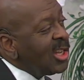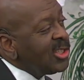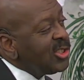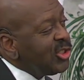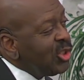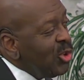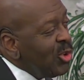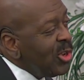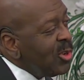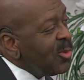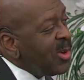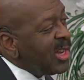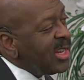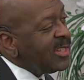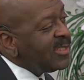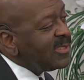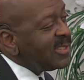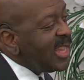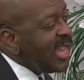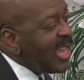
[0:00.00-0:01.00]
doing what He
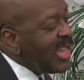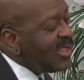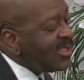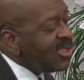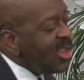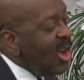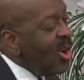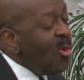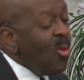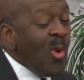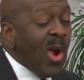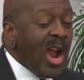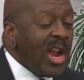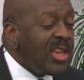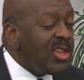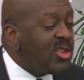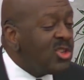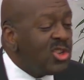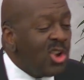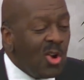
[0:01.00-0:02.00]
says, why are you
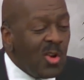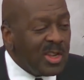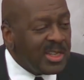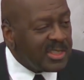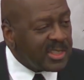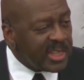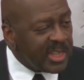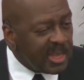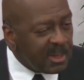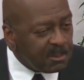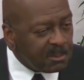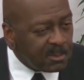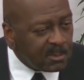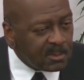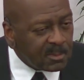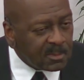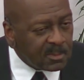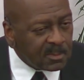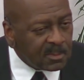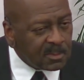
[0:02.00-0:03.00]
going to Him?
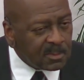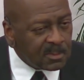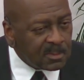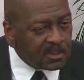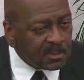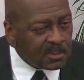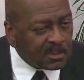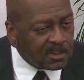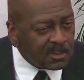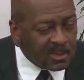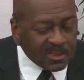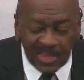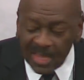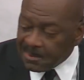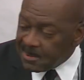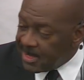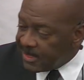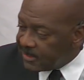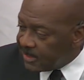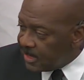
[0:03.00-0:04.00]
Does that
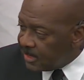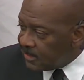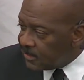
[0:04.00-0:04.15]
make sense?